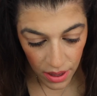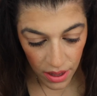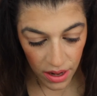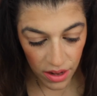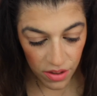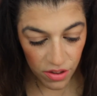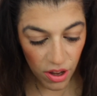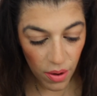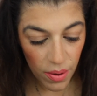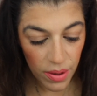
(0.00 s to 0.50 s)

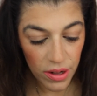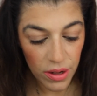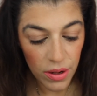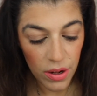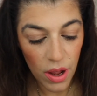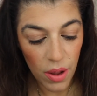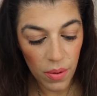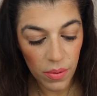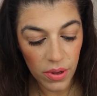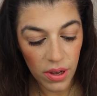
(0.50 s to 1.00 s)
let's go in
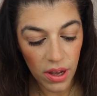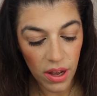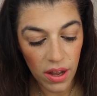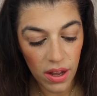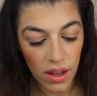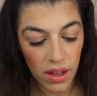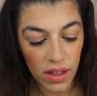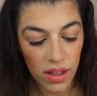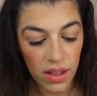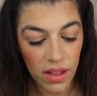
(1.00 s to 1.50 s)
Low
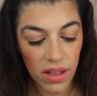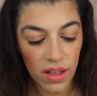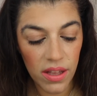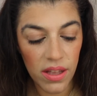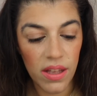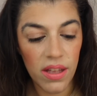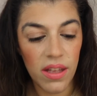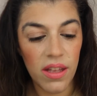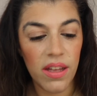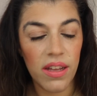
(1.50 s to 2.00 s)
Cut.
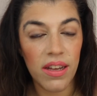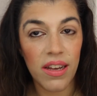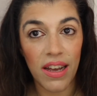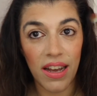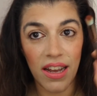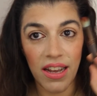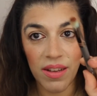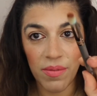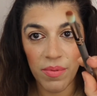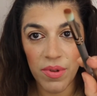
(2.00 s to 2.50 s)

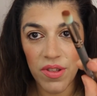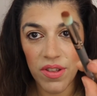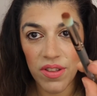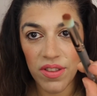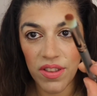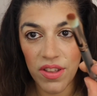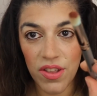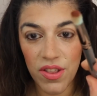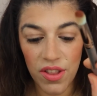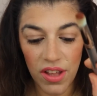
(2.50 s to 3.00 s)
Okay, which is
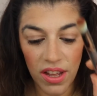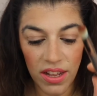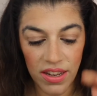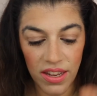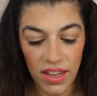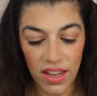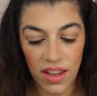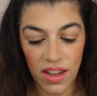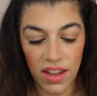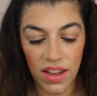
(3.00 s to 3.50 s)
this shade
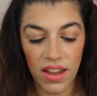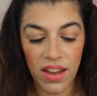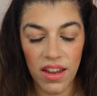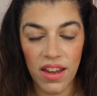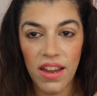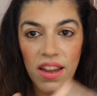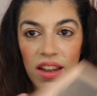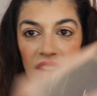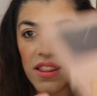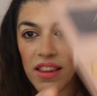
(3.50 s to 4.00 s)
here,
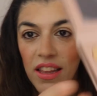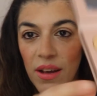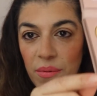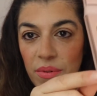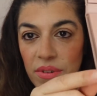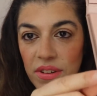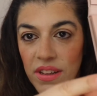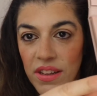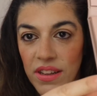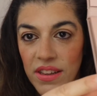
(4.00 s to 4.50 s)
that
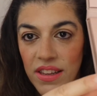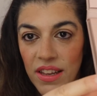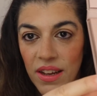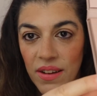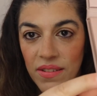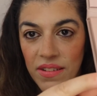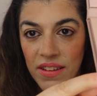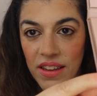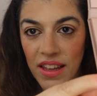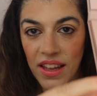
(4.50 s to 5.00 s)
one
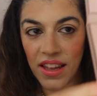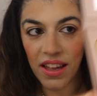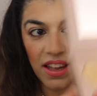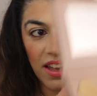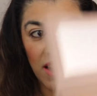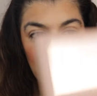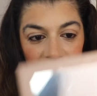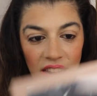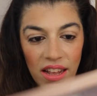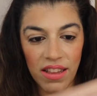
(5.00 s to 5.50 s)
down there,
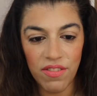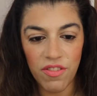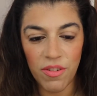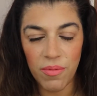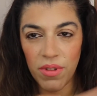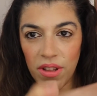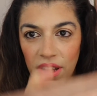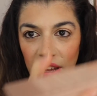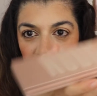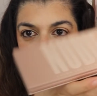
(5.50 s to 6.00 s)
and that's from
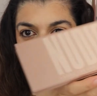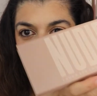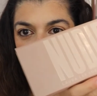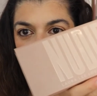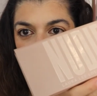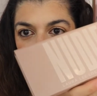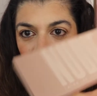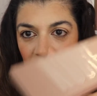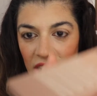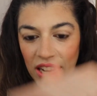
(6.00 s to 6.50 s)
the
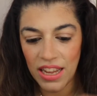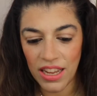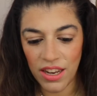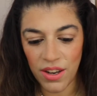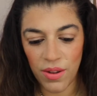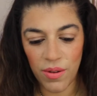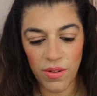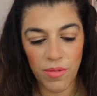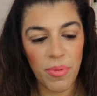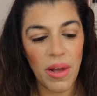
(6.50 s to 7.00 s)
Laura Lee
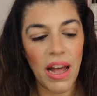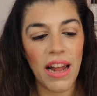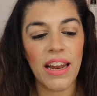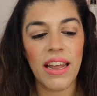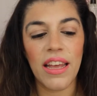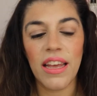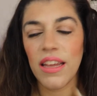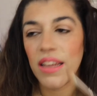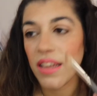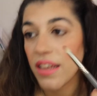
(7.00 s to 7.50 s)
Nude
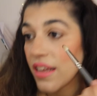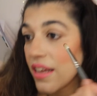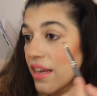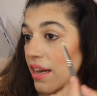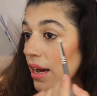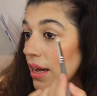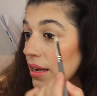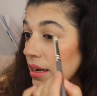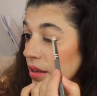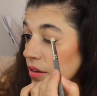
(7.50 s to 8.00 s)
palette.
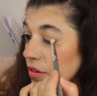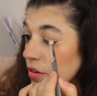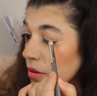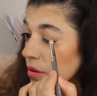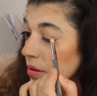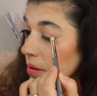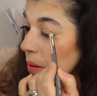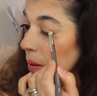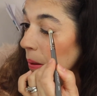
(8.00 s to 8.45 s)
And then just,